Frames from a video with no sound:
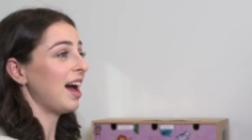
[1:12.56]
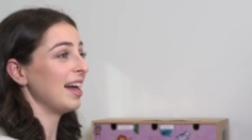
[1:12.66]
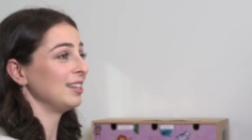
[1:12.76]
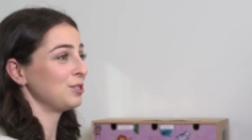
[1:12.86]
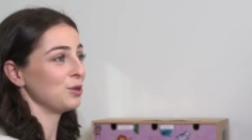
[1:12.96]

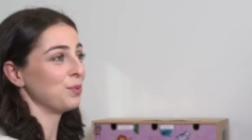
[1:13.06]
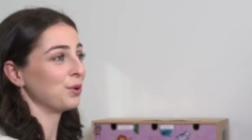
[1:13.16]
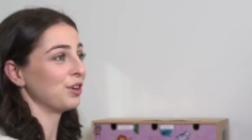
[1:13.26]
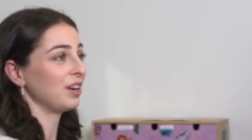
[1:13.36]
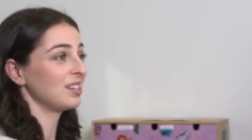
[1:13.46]
and
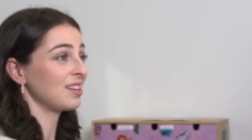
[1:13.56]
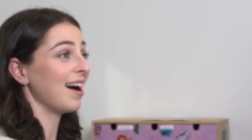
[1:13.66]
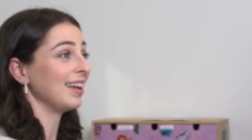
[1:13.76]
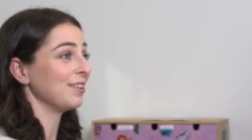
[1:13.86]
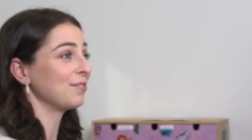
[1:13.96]
super
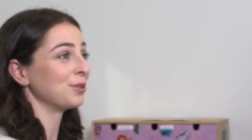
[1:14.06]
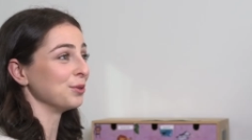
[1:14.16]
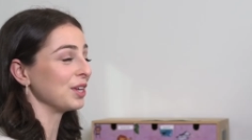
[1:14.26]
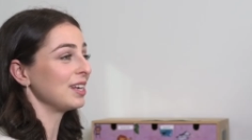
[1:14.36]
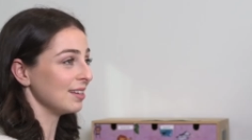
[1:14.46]
exciting for
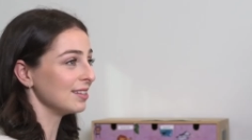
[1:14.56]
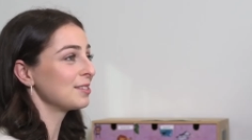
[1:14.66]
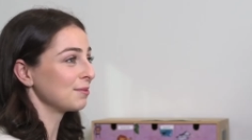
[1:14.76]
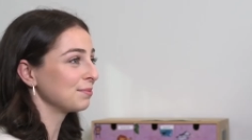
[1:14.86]
all the kids.